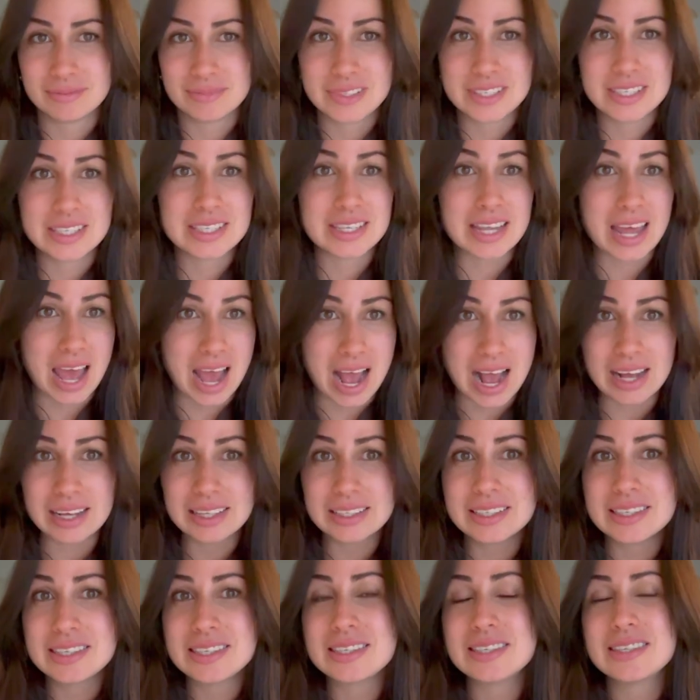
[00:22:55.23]

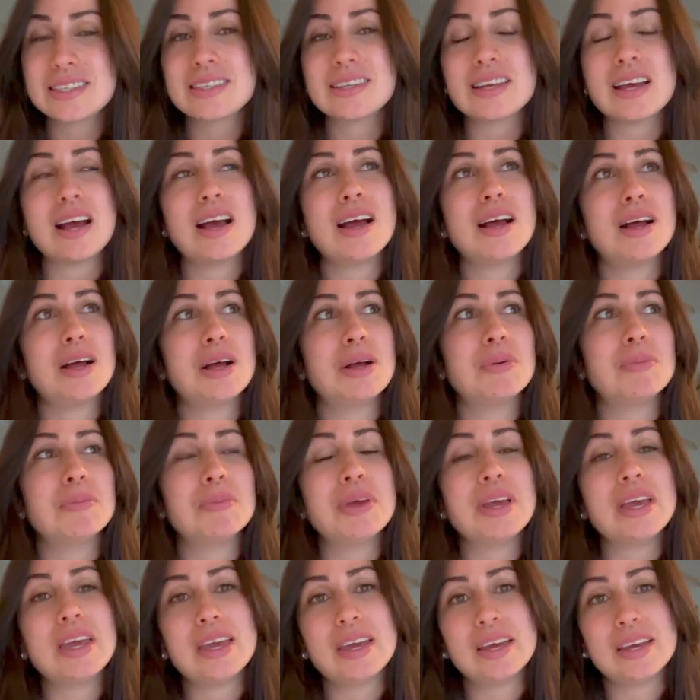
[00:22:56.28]
snacks
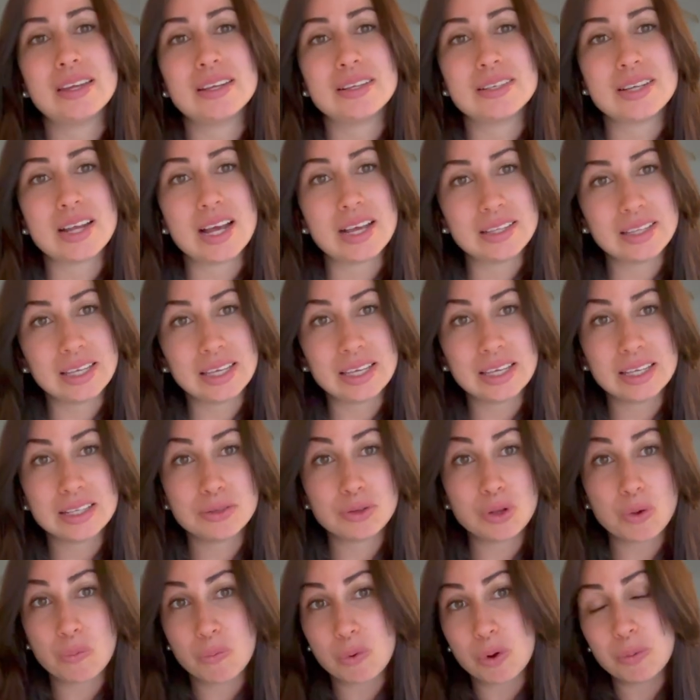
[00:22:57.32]
um, and I think
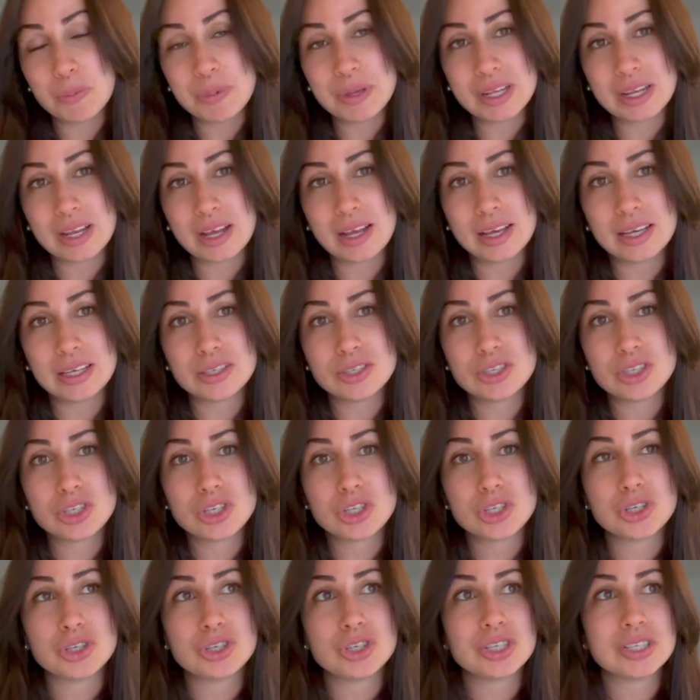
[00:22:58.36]
it will be
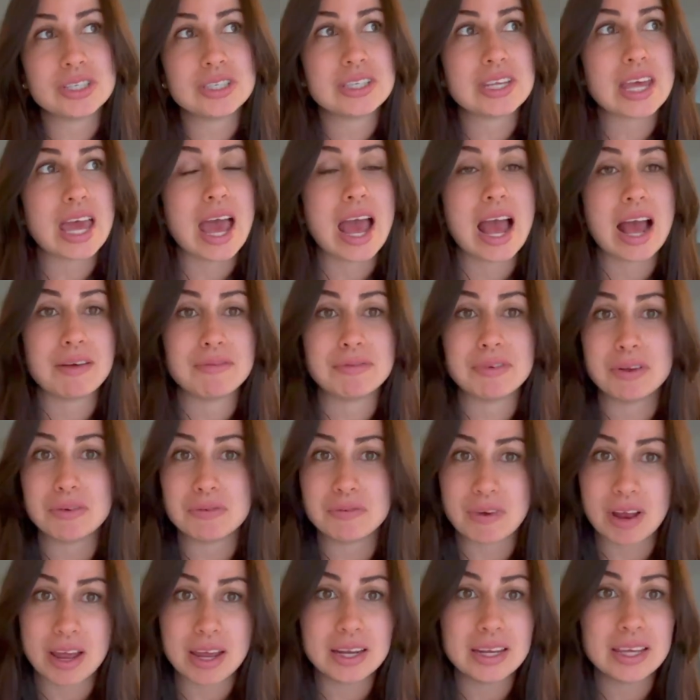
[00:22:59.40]
nice to just have
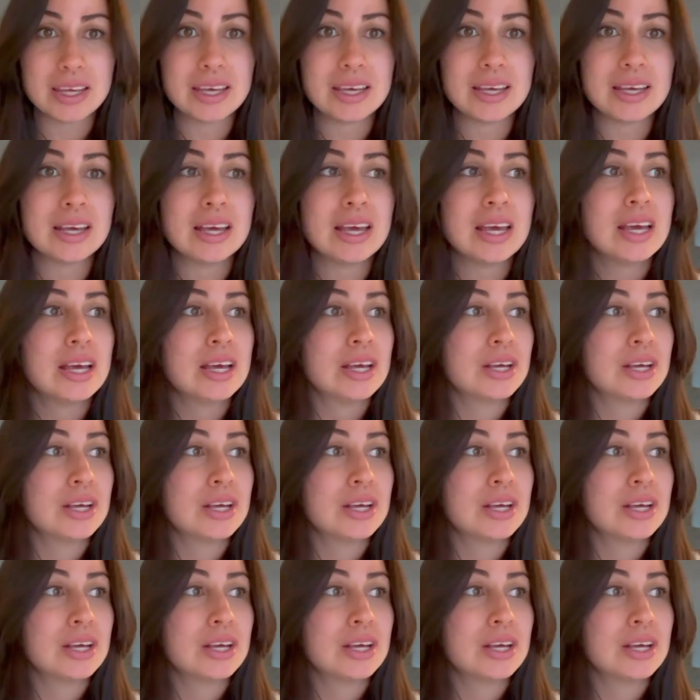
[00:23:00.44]
it ready